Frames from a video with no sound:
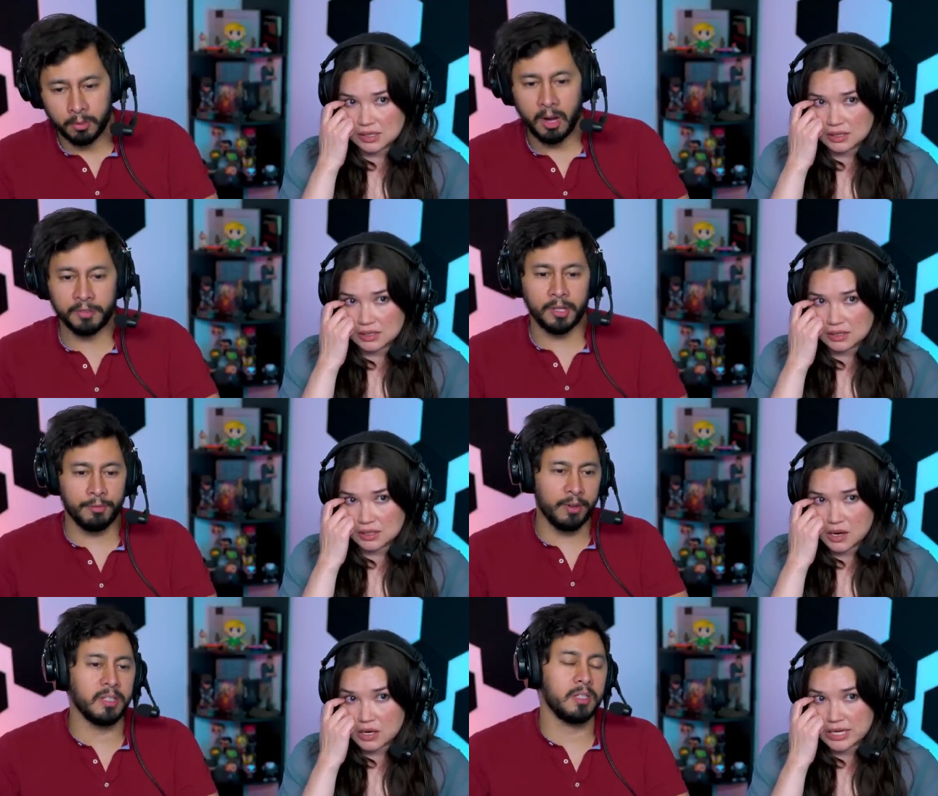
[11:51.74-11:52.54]
Speaker 1: crafting
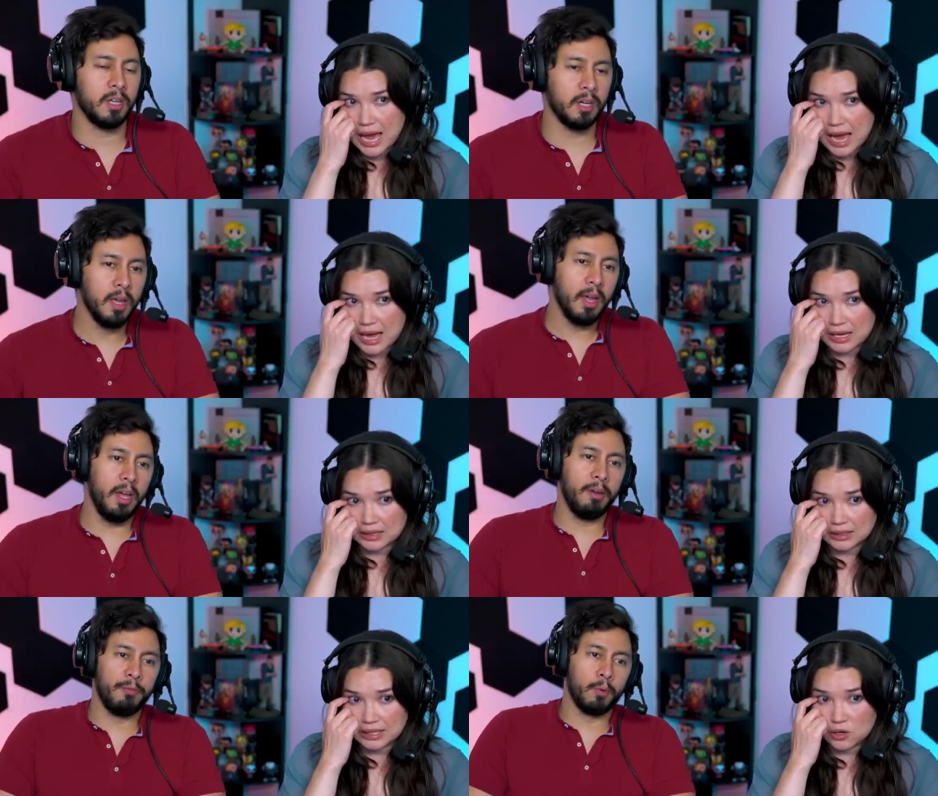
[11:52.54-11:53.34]
that fight scene. Yeah,
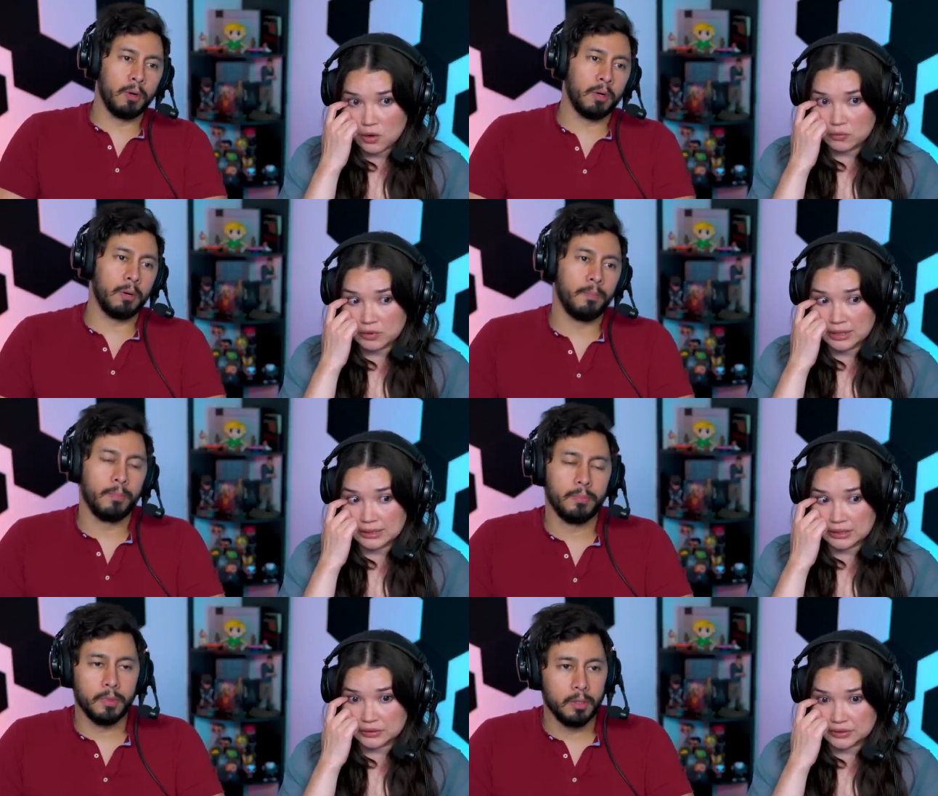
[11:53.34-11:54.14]
and it for, got
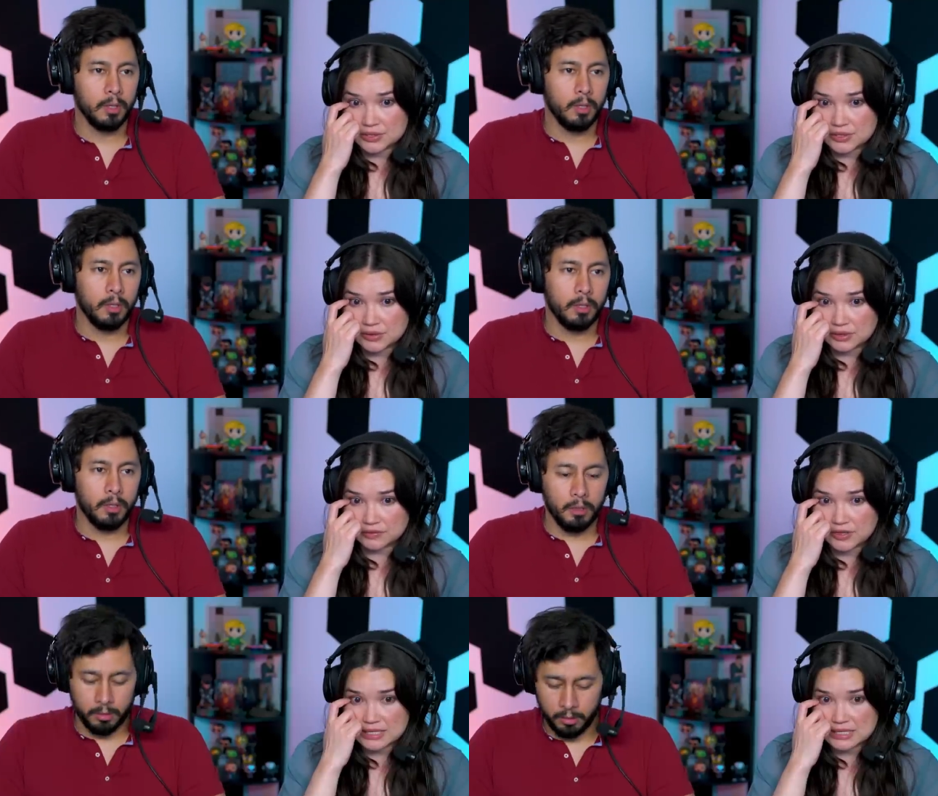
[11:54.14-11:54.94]
really
Speaker 2: good during
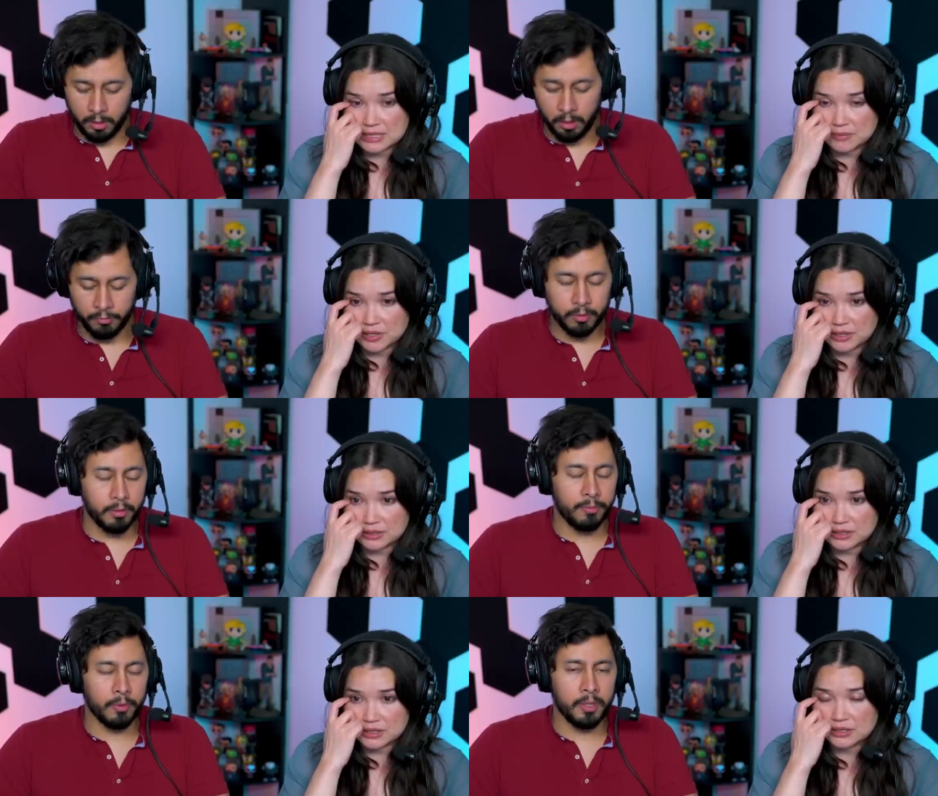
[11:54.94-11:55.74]
the fight scene and
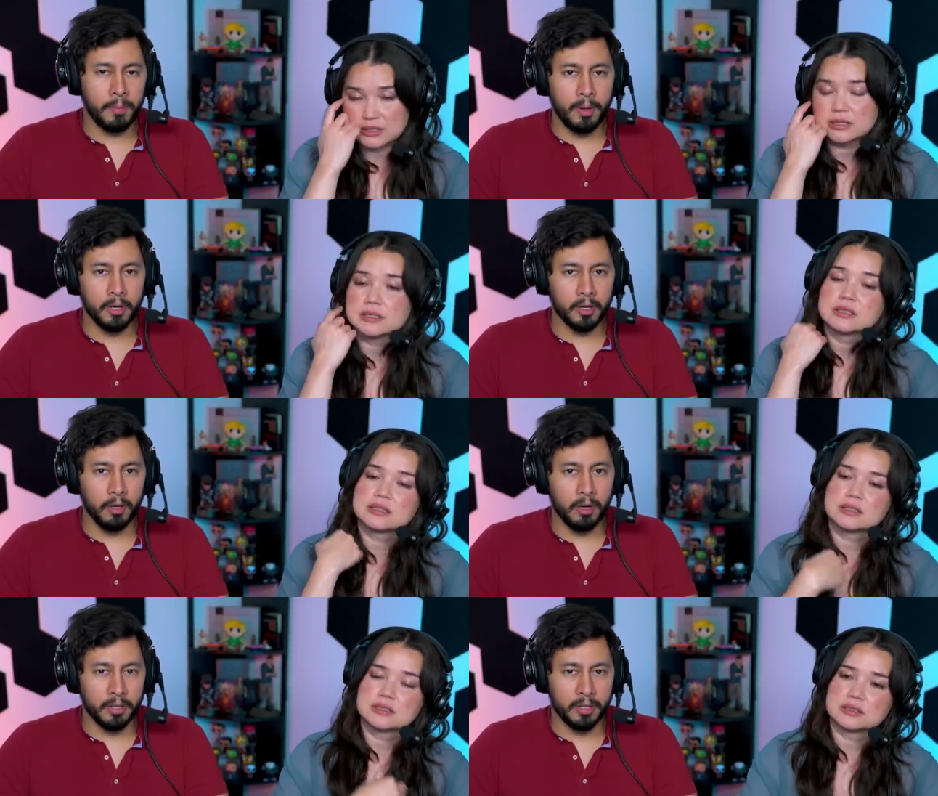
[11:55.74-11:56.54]
part.
Speaker 1: For, for the
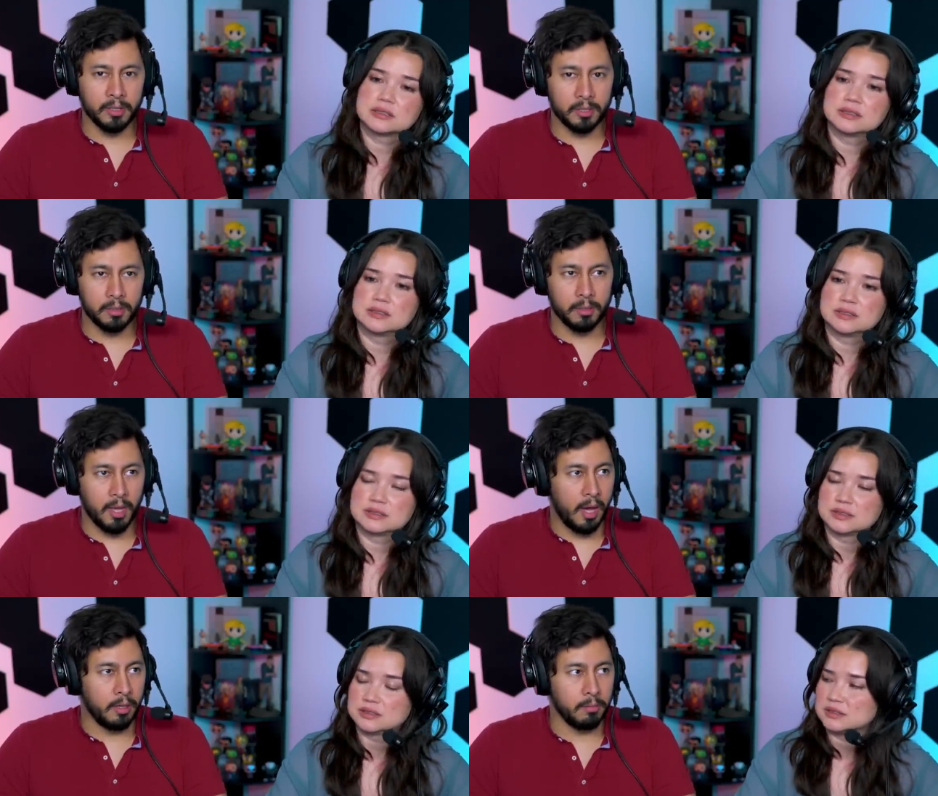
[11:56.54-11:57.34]
American audience,
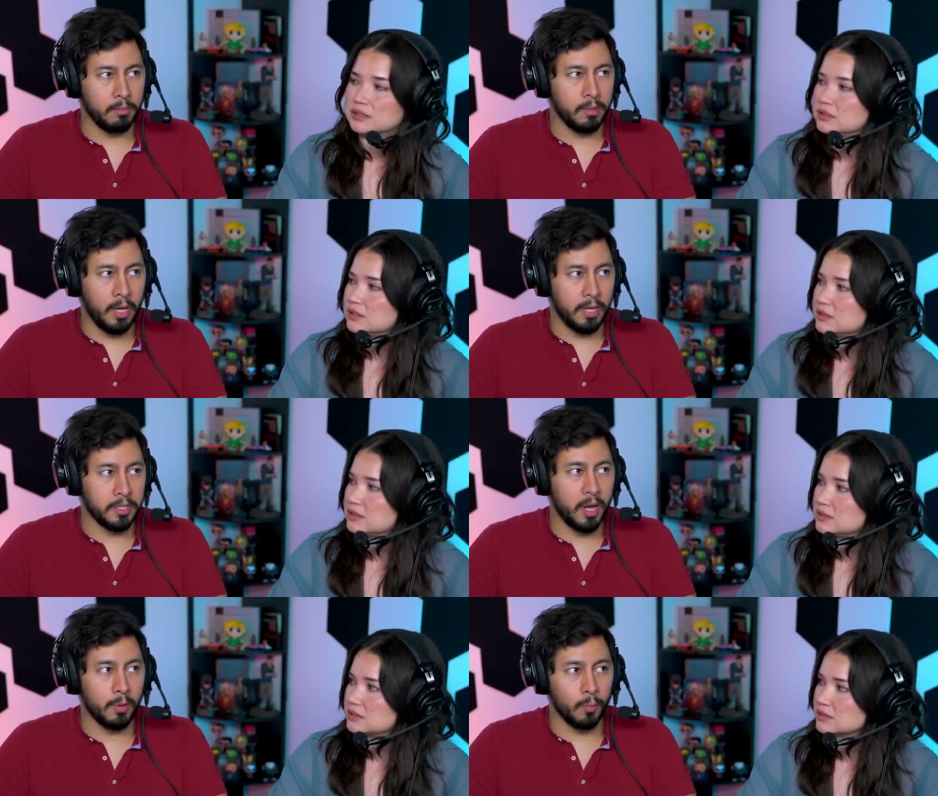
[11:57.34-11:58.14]
that
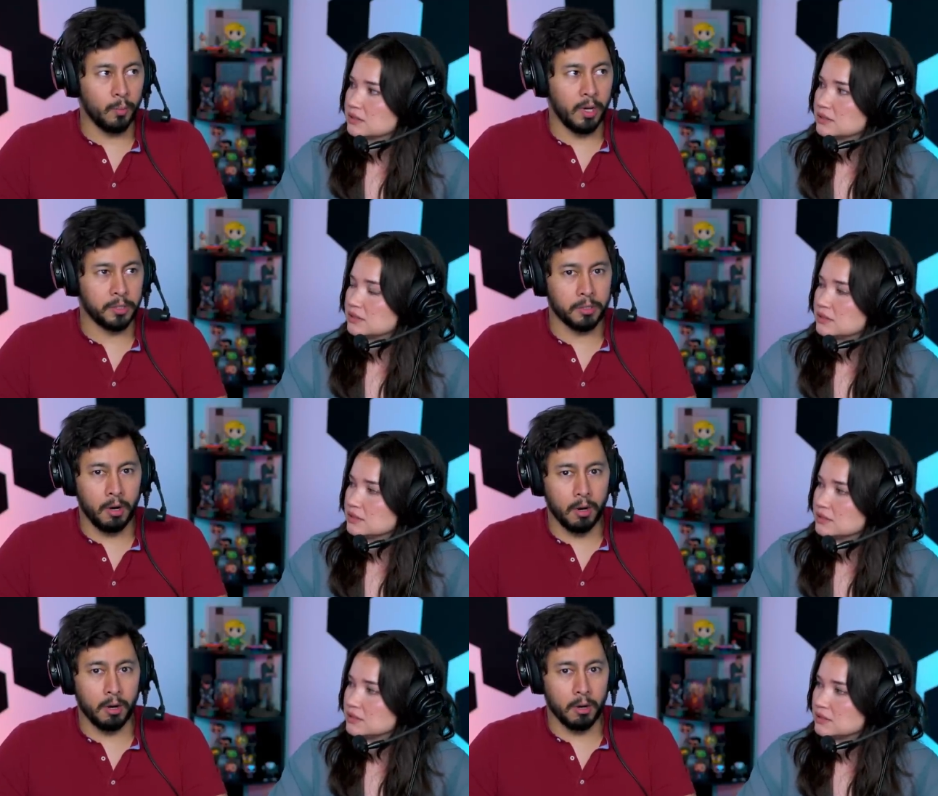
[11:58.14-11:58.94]
has not watched
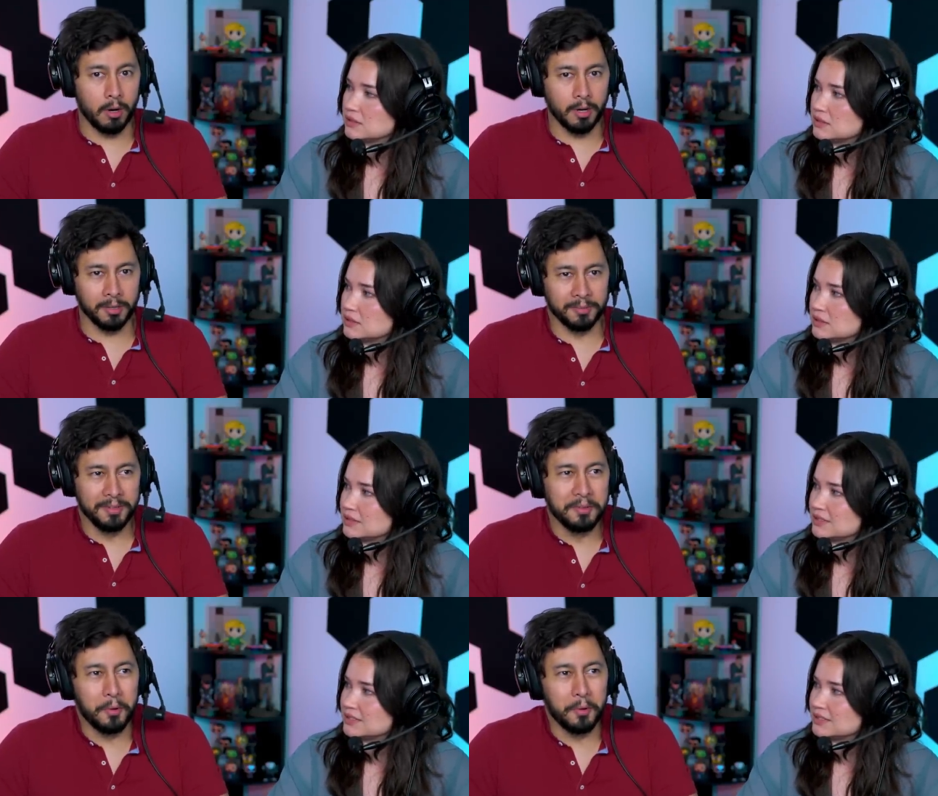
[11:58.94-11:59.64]
RRR